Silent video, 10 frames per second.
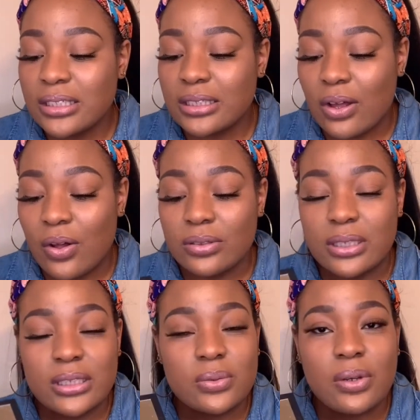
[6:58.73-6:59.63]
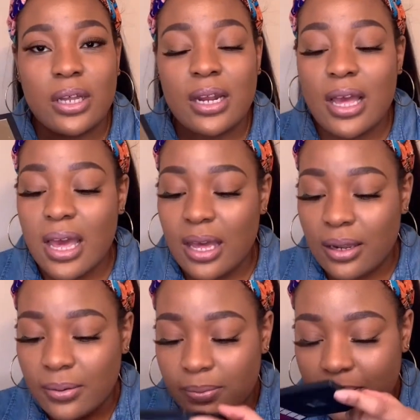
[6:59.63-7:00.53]
so this one
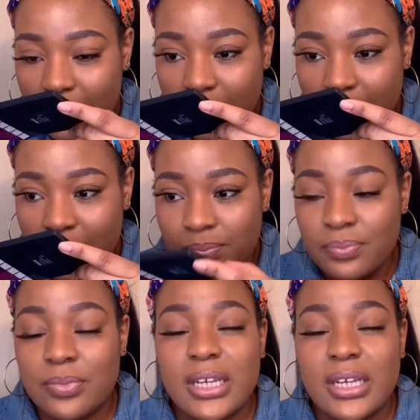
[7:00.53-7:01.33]
and they